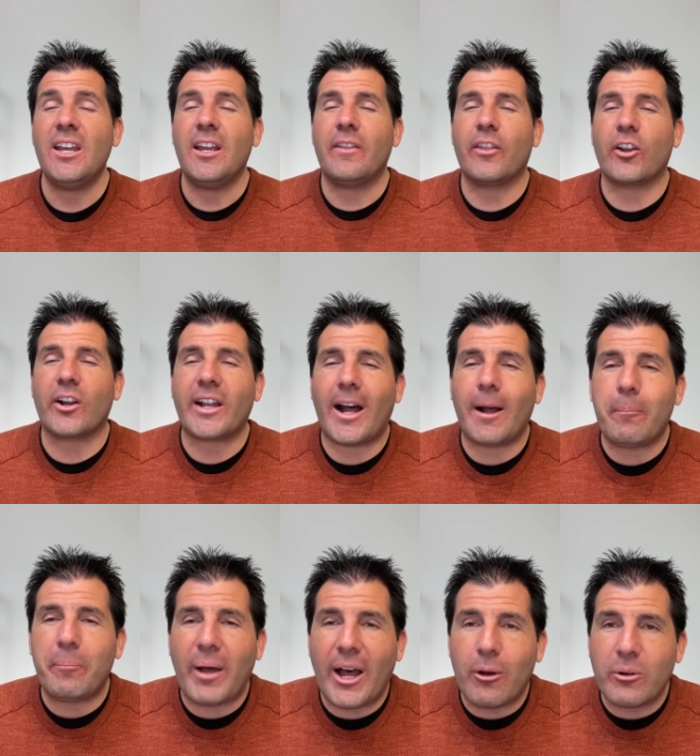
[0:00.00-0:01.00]
that are
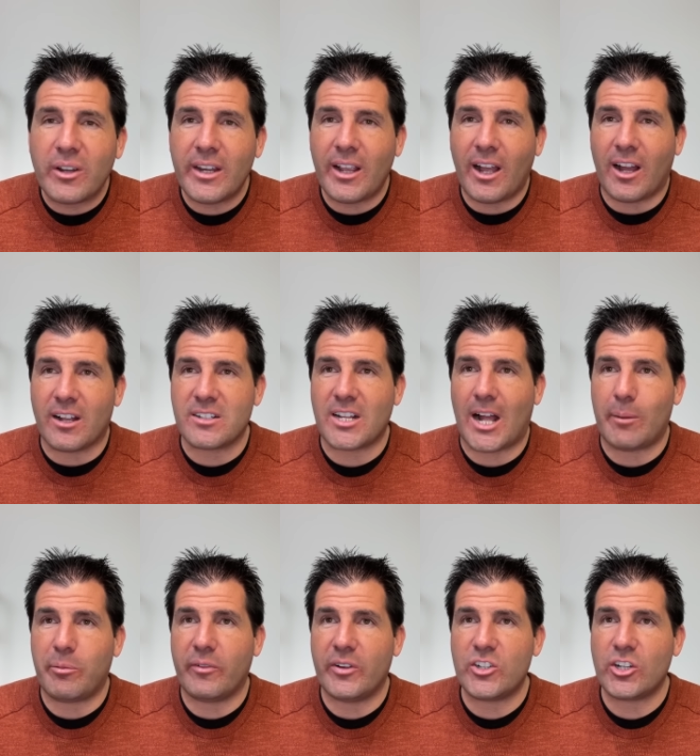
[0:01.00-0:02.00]
compounding on top
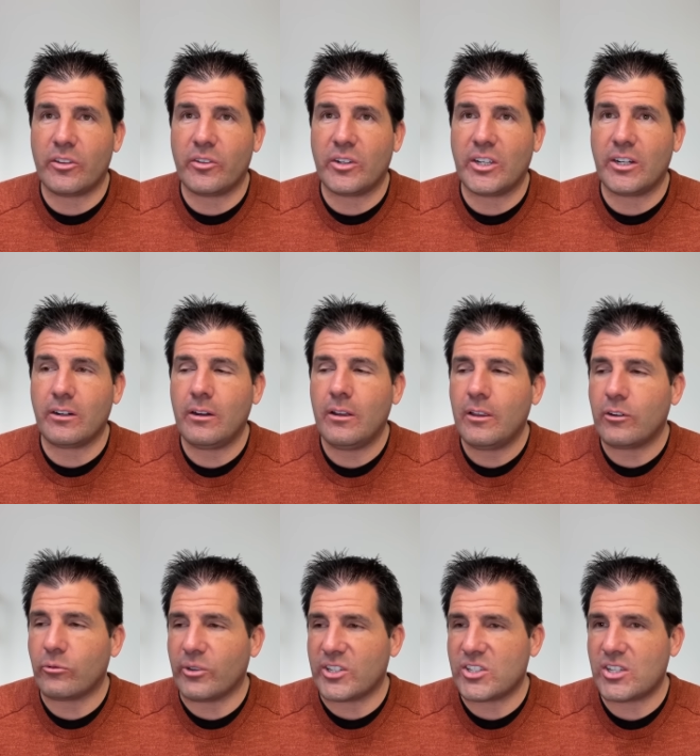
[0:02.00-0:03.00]
of each other here,
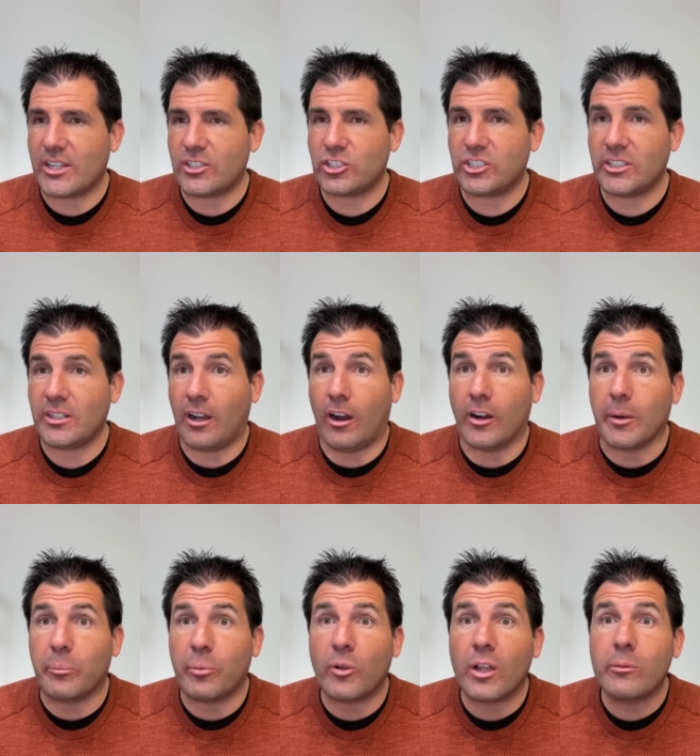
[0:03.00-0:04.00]
recession, recession,
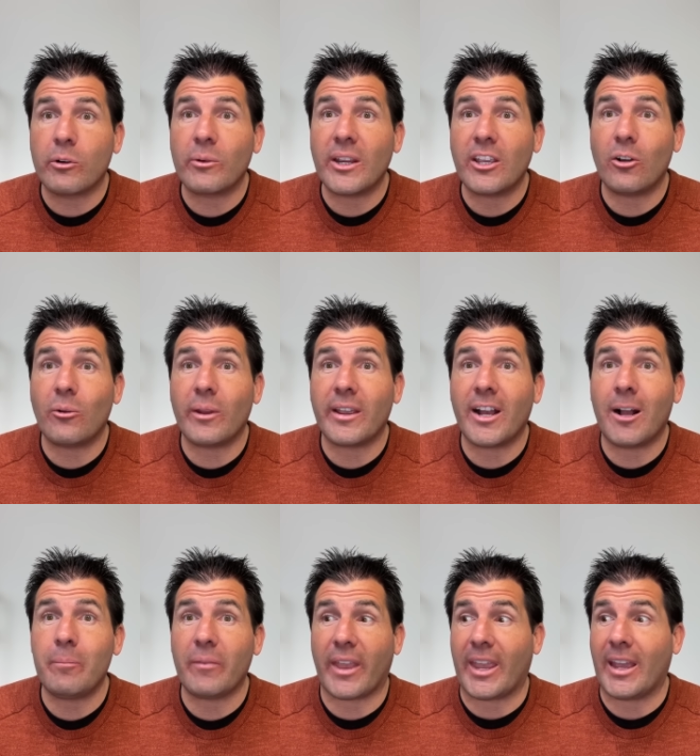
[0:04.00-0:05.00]
unemployment rate going
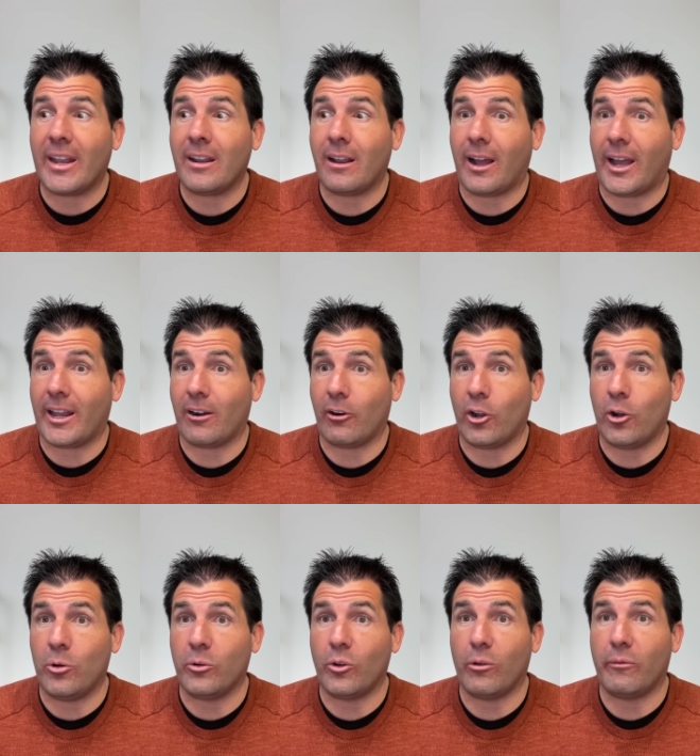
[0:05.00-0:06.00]
up, and I don't
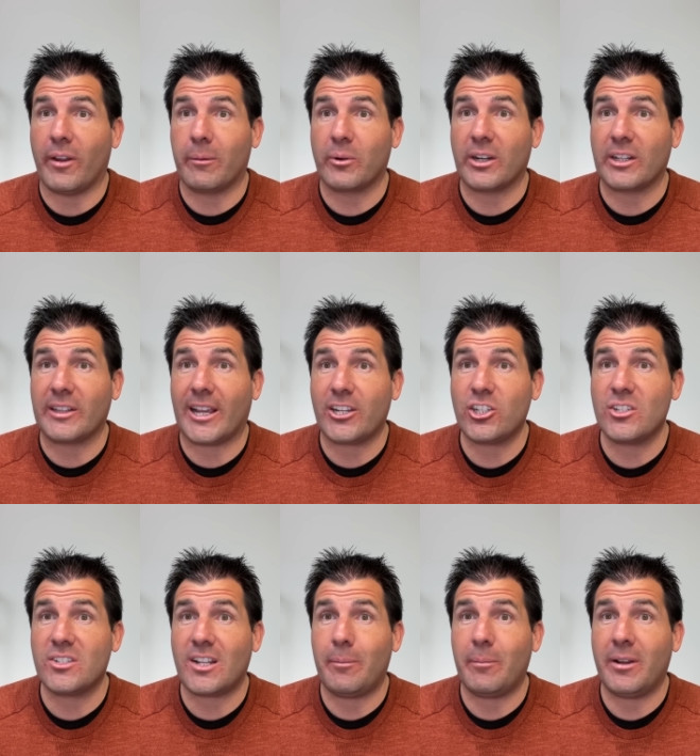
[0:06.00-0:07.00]
know, November
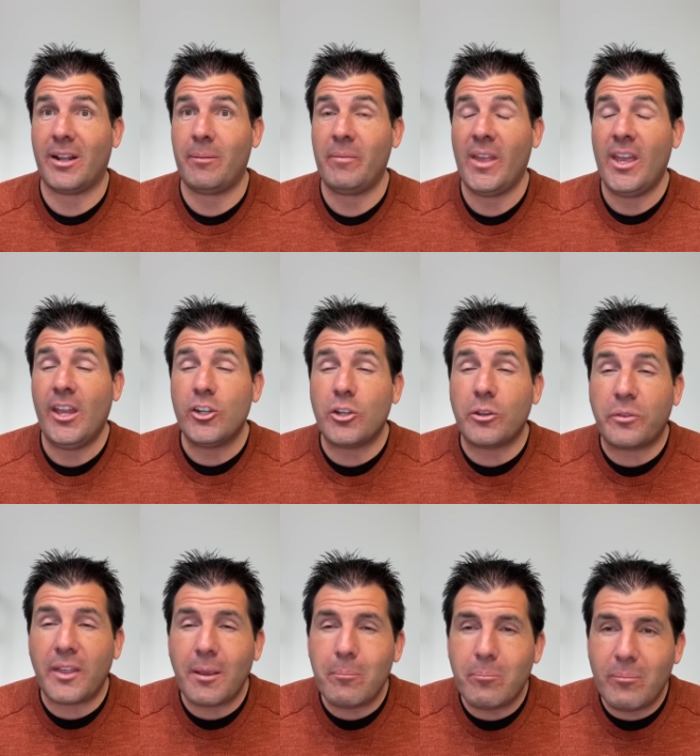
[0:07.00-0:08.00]
elections coming up? Do you
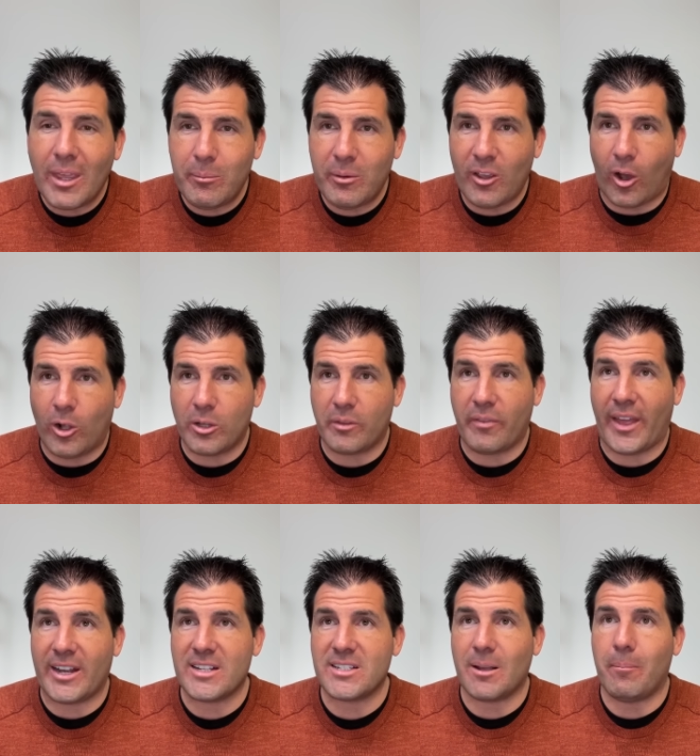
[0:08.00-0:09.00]
think maybe all of
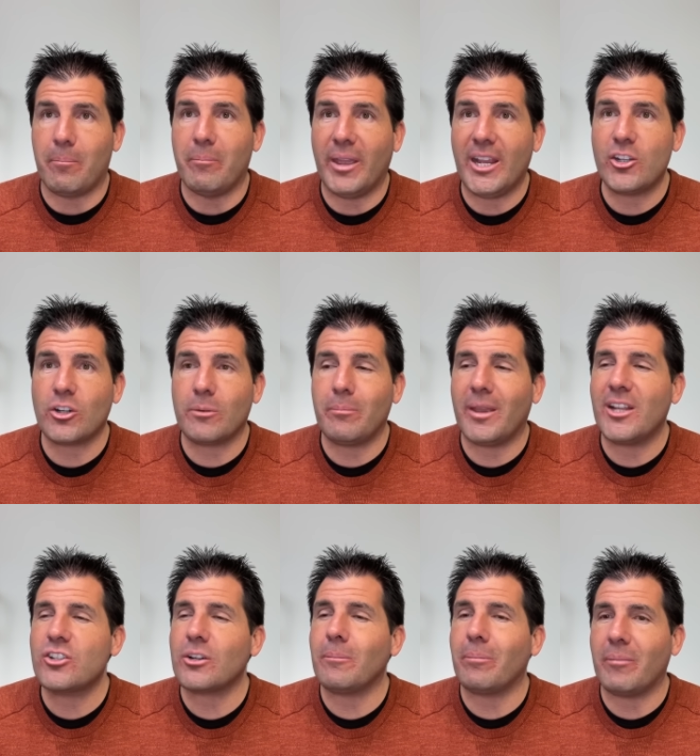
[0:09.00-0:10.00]
that is a major,
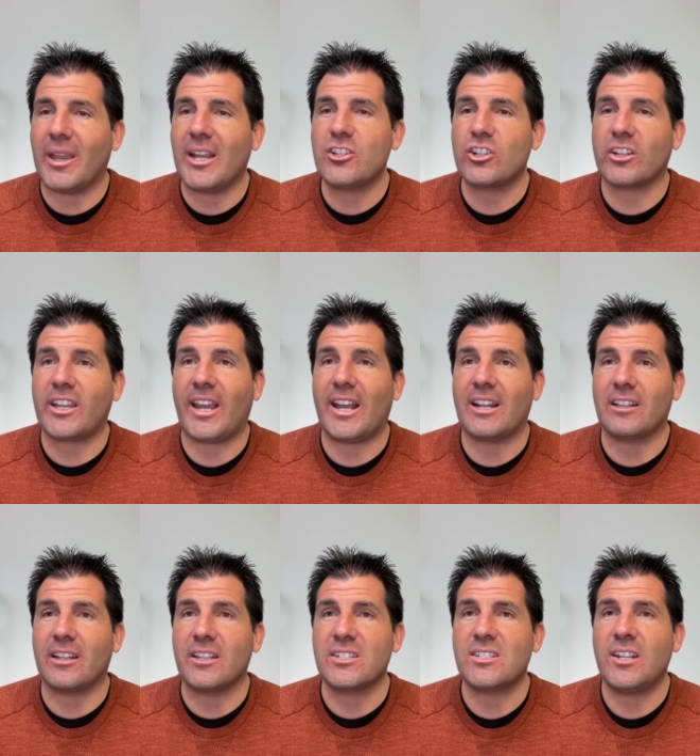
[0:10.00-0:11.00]
major, major
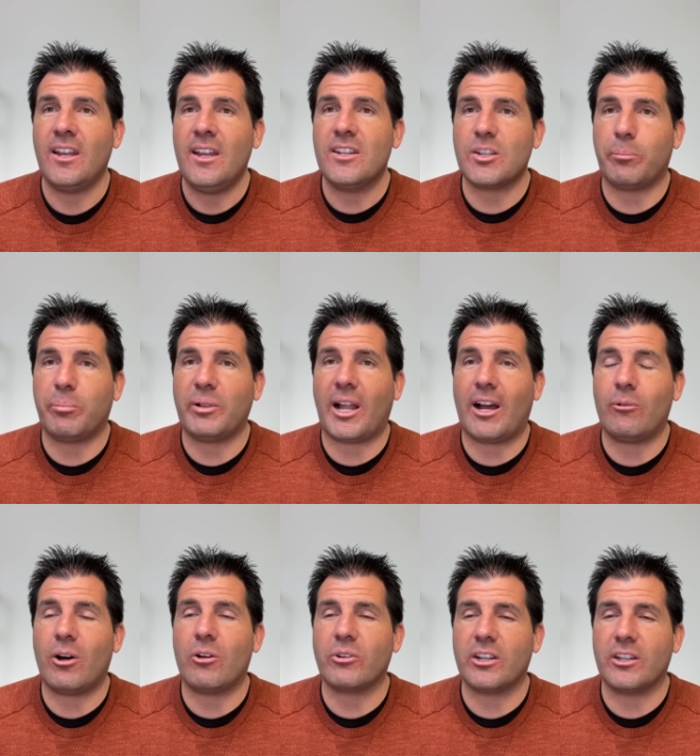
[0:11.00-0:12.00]
catalyst to plow
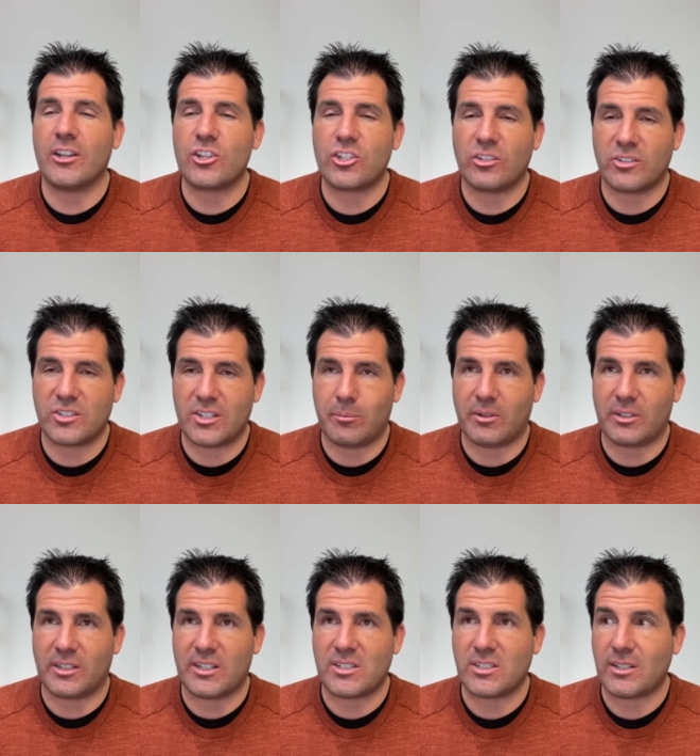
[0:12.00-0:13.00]
out additional
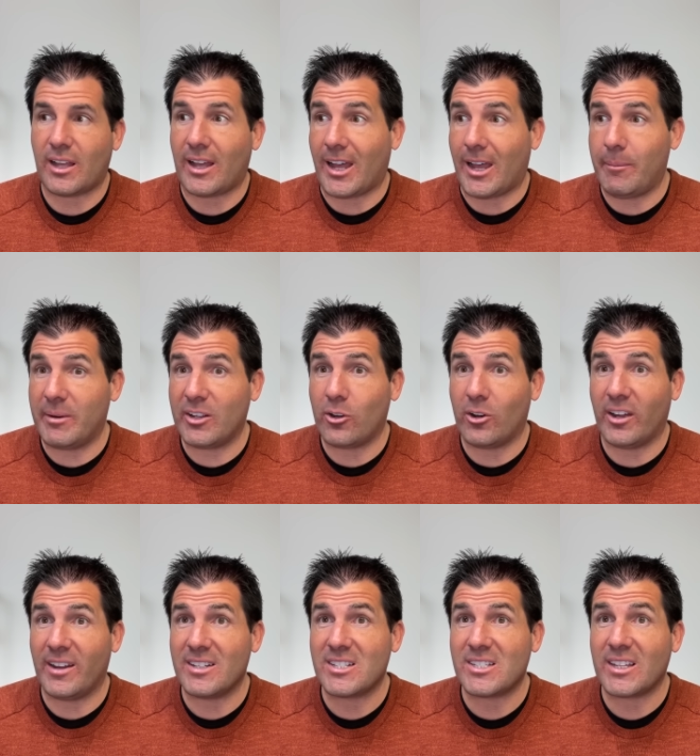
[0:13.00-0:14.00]
stimulus? I'm going to go
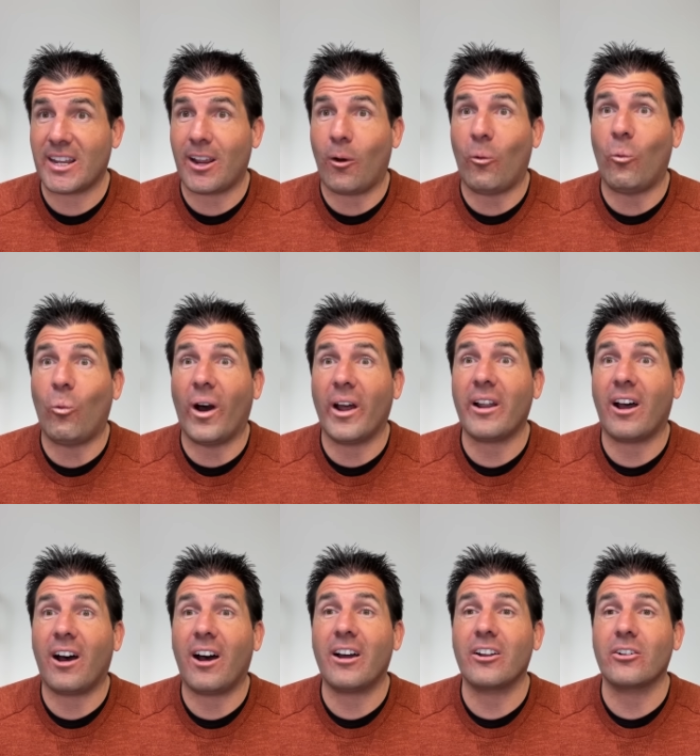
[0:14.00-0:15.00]
ahead and say
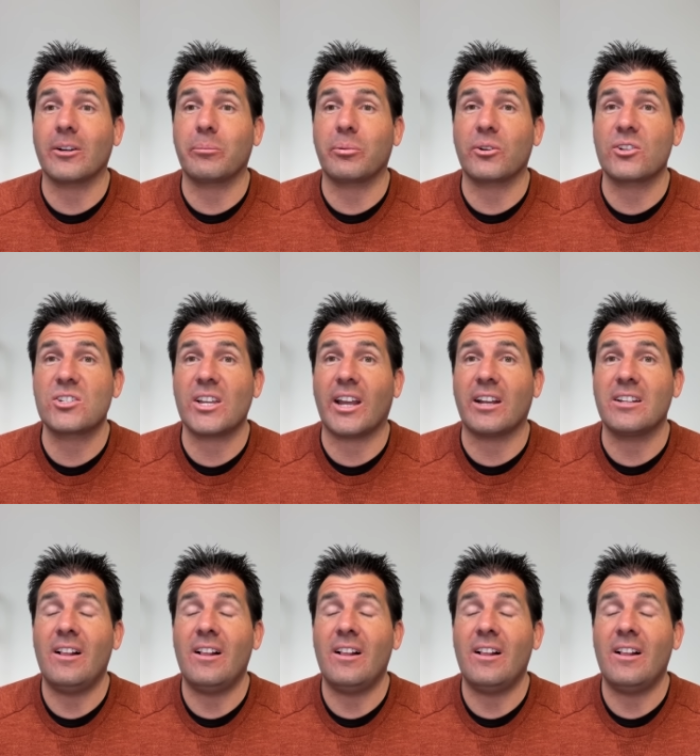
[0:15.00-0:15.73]
100%.